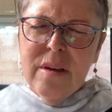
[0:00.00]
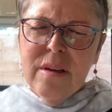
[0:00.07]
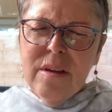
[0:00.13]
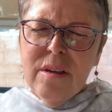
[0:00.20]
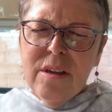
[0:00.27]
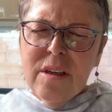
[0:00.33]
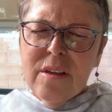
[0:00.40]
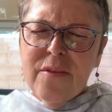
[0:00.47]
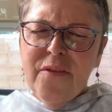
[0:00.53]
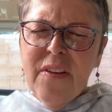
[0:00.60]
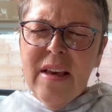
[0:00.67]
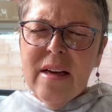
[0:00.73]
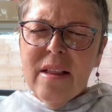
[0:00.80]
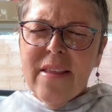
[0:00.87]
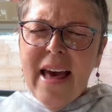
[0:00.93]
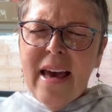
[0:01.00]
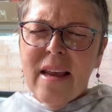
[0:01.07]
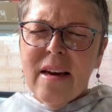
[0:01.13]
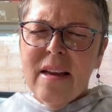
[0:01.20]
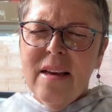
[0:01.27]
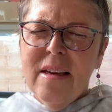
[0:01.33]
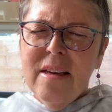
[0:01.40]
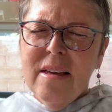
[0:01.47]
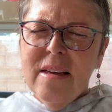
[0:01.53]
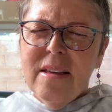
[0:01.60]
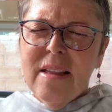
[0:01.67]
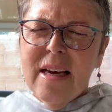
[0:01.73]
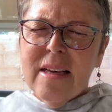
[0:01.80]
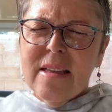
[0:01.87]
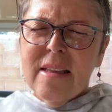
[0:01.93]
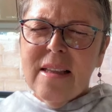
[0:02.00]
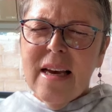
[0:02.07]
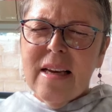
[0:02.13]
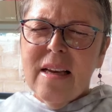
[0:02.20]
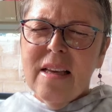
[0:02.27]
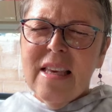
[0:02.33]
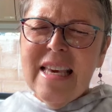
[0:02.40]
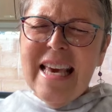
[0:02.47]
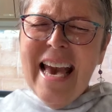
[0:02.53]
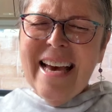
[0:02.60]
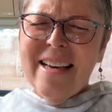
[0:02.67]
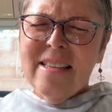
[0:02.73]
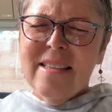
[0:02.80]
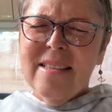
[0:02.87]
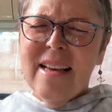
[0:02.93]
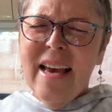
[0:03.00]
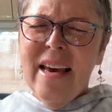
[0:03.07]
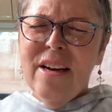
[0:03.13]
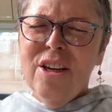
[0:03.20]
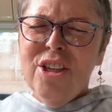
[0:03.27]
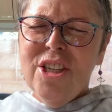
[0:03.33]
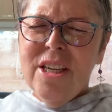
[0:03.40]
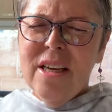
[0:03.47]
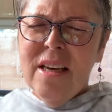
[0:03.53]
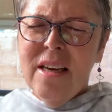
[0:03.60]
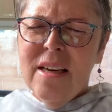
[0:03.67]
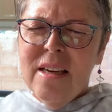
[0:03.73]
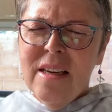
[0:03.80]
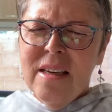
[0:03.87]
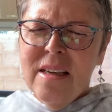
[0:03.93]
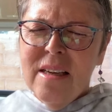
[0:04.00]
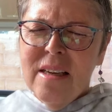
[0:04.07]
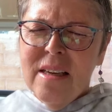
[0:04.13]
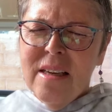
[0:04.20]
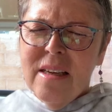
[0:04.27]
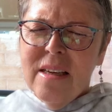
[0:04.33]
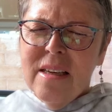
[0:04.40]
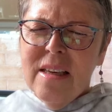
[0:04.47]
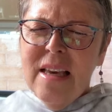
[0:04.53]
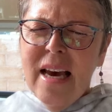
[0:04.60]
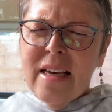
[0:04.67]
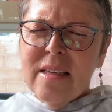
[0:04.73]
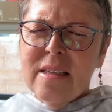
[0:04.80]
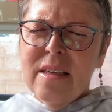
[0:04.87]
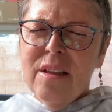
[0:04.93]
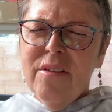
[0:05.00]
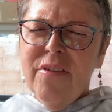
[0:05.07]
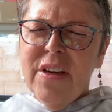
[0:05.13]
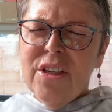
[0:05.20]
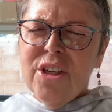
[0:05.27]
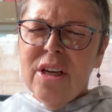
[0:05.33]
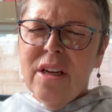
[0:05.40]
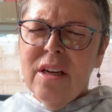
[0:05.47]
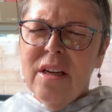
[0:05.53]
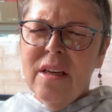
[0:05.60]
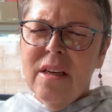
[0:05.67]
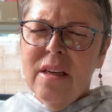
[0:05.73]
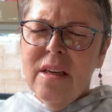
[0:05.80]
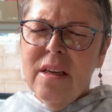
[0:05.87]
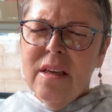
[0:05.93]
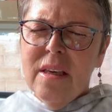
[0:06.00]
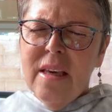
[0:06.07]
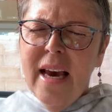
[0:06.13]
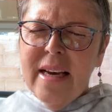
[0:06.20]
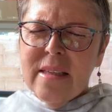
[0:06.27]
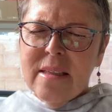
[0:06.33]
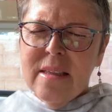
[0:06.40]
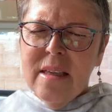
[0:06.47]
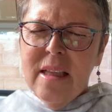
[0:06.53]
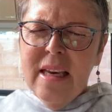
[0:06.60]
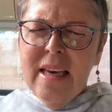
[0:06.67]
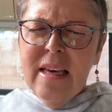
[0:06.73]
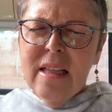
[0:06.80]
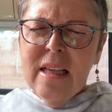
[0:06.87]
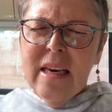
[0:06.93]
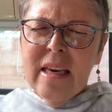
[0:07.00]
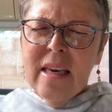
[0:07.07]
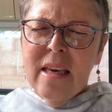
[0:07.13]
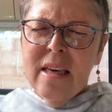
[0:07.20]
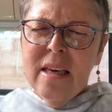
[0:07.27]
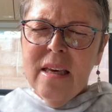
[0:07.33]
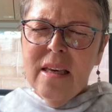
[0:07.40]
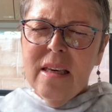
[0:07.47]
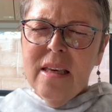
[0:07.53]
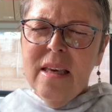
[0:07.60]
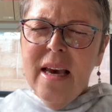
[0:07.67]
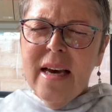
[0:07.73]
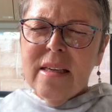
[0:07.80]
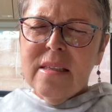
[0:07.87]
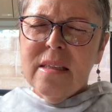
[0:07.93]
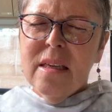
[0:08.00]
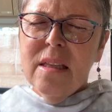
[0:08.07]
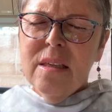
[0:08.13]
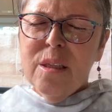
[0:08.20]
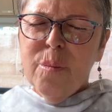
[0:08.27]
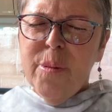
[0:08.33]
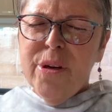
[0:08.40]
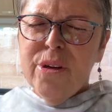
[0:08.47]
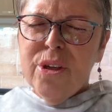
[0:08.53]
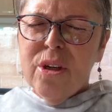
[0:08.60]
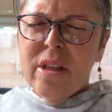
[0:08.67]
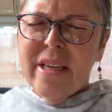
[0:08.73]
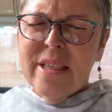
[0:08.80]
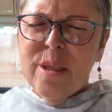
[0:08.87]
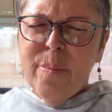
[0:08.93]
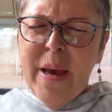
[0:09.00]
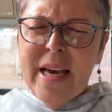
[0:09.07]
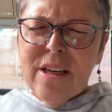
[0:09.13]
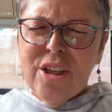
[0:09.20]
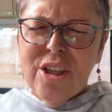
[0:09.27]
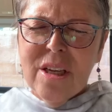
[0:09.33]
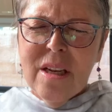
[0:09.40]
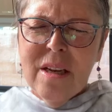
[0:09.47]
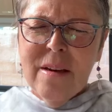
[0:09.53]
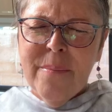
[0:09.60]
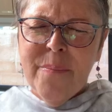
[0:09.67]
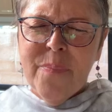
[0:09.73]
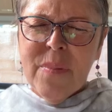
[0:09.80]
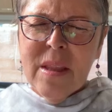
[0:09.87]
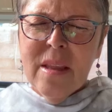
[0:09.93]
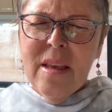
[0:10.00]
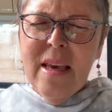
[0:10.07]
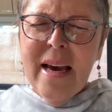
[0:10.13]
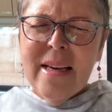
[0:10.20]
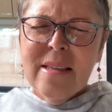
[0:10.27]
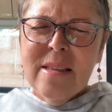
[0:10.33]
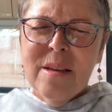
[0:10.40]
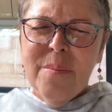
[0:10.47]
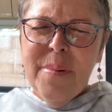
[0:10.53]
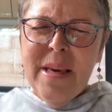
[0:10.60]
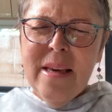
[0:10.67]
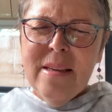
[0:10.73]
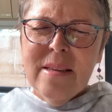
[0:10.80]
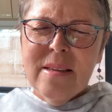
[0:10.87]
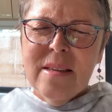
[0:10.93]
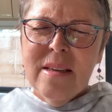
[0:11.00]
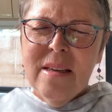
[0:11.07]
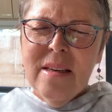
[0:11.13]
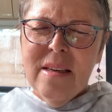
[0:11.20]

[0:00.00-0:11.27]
Just feel that that that yes energy. Yes to the vision. Yes to the healing. Yes to the spiritual expansion. Yes to peace.